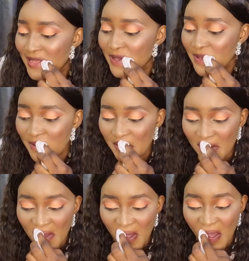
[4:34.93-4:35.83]

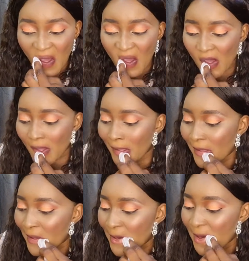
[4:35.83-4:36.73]

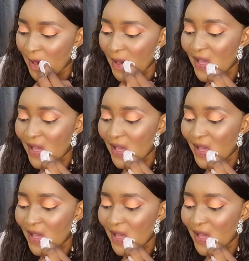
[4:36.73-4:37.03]
No one is speaking in this clip.